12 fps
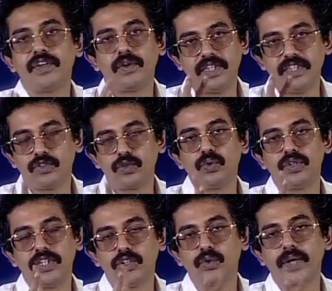these
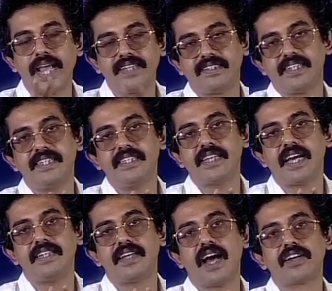two cases
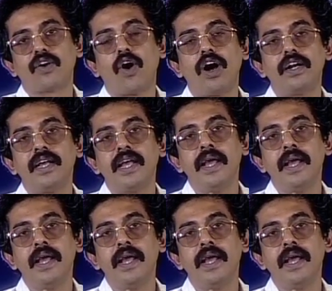are called